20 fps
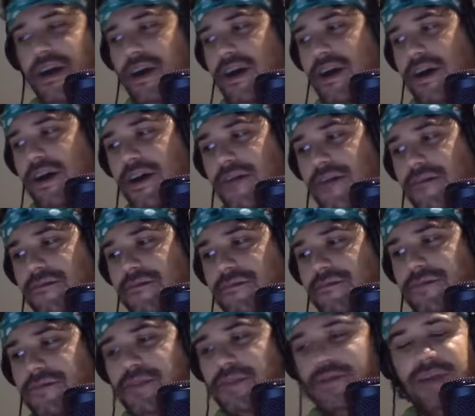
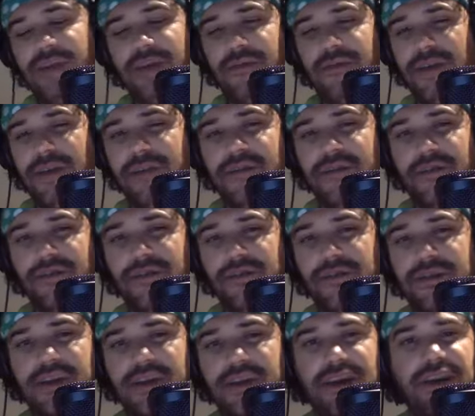So get rid of
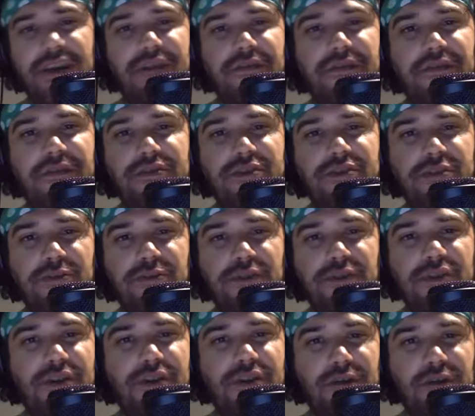those. And if you're
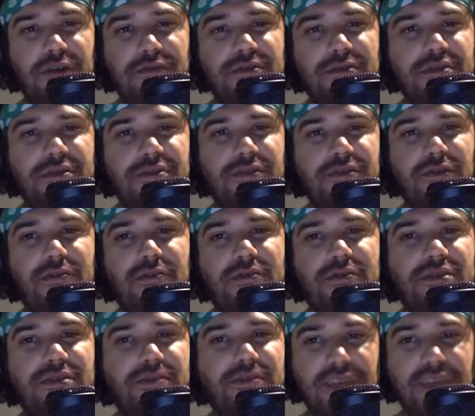storing ghosts or
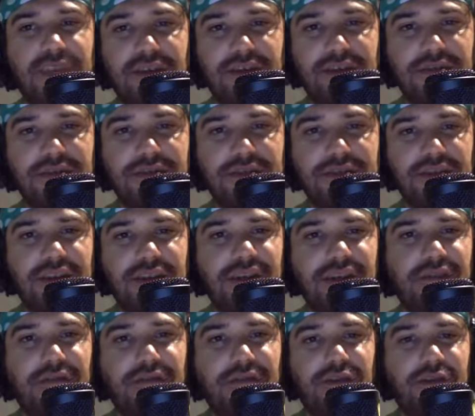speeders in
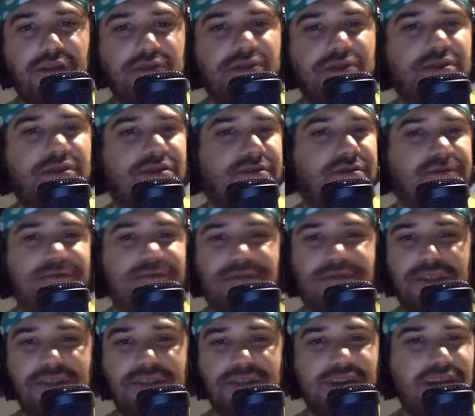your vaults,
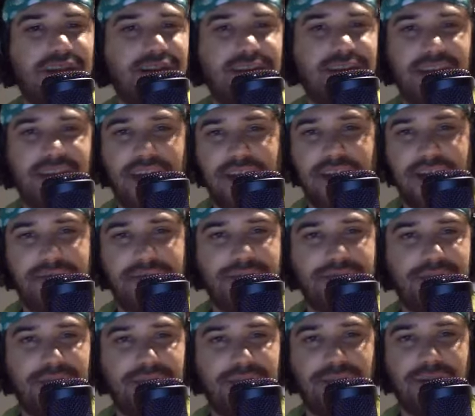just clean that up,
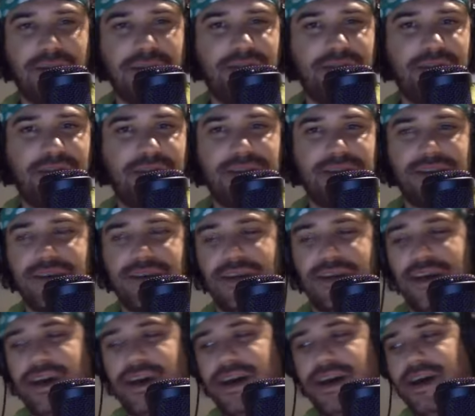get rid of it.
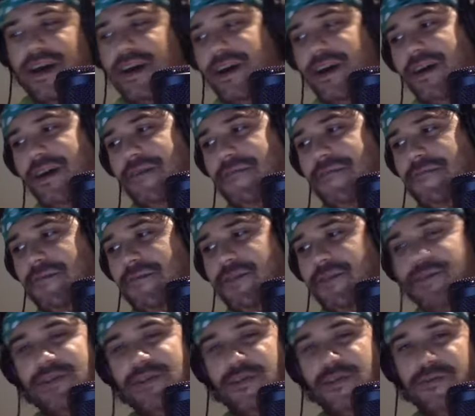
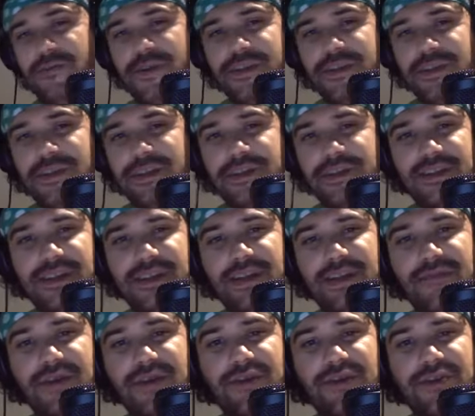There's no reason to
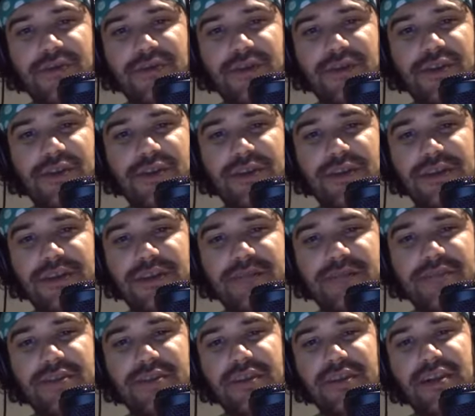keep those when you can
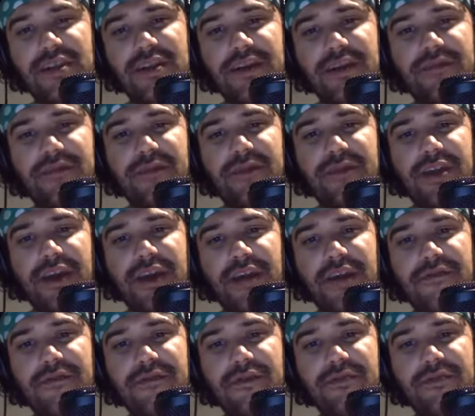simply claim them
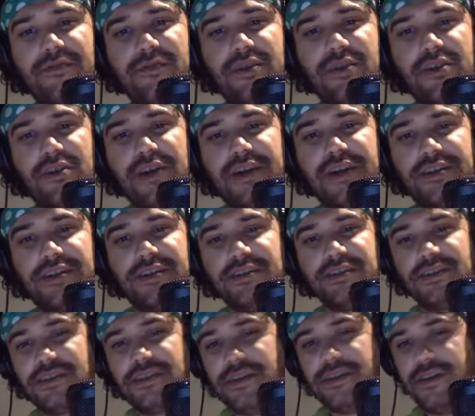again from
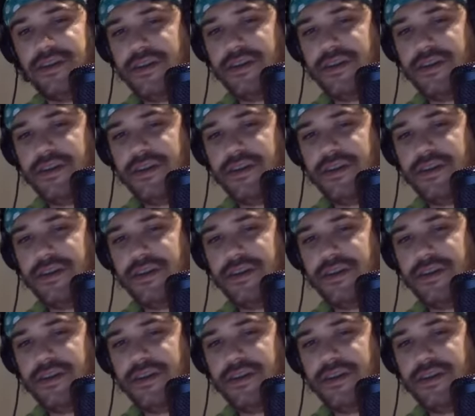collections.